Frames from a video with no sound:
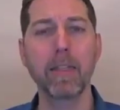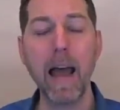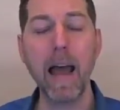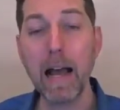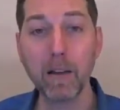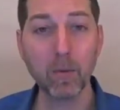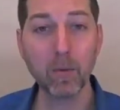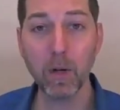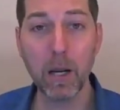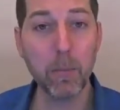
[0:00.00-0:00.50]

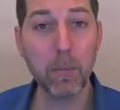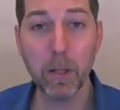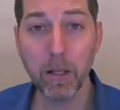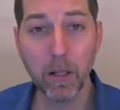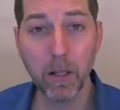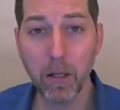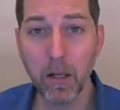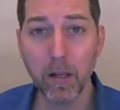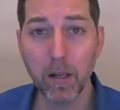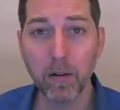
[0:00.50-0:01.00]
that's what I've been
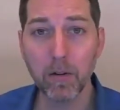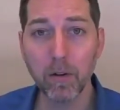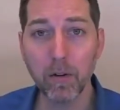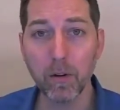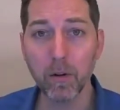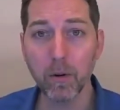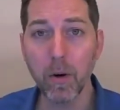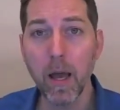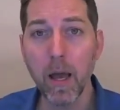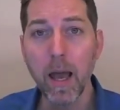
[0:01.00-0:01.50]
looking
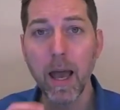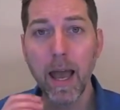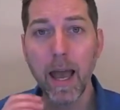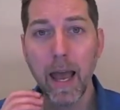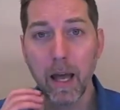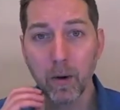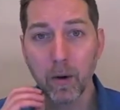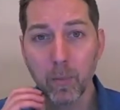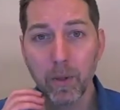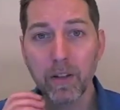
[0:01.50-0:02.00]
to,
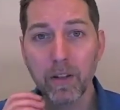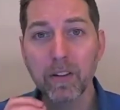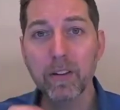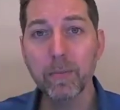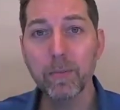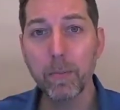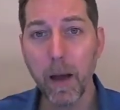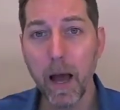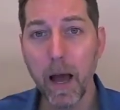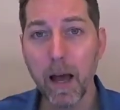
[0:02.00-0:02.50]
and
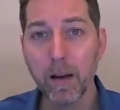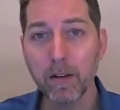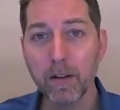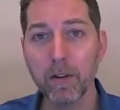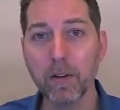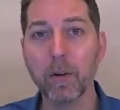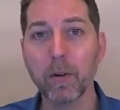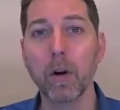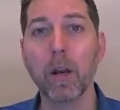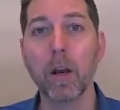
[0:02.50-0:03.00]
respond
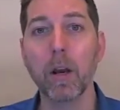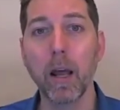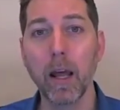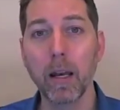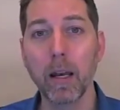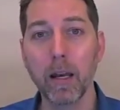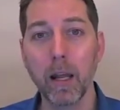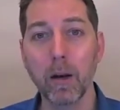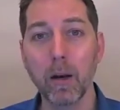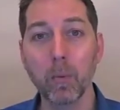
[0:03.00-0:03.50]
to,
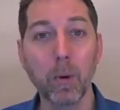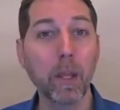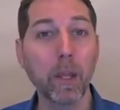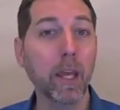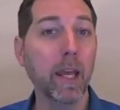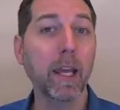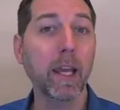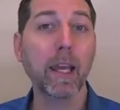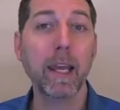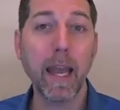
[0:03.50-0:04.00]
and
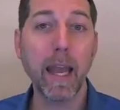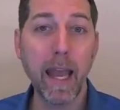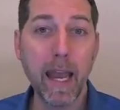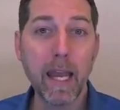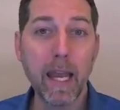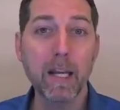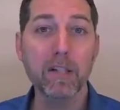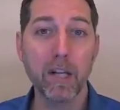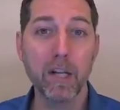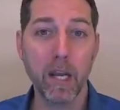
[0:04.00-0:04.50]
really
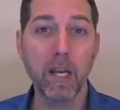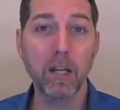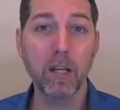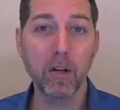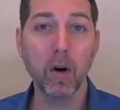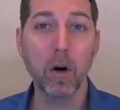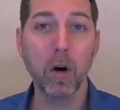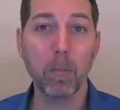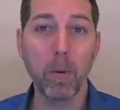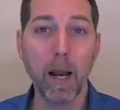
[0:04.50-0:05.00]
engage in
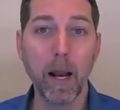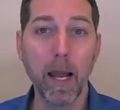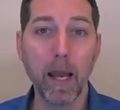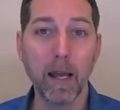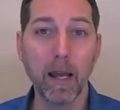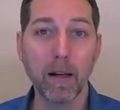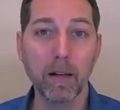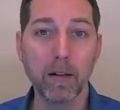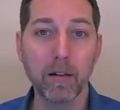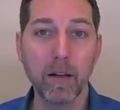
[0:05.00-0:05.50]
your
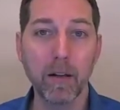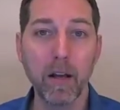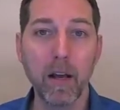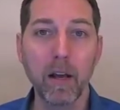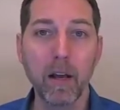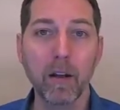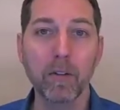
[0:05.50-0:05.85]
brand,